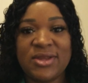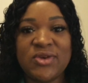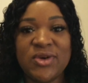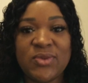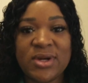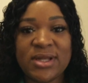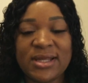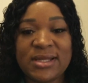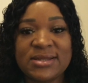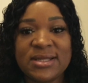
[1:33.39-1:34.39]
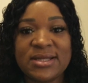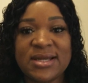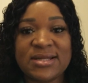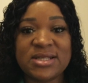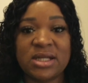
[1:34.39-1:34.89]
You don't want anything
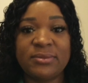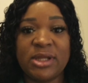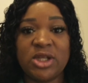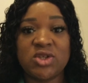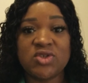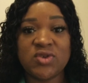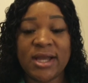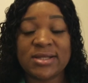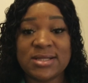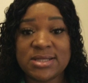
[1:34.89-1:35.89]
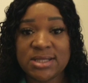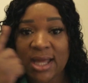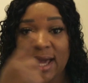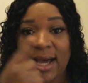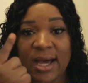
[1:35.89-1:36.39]
that is going to be distracting to
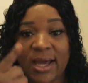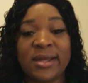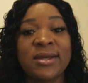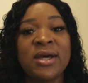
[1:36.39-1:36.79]
the eye.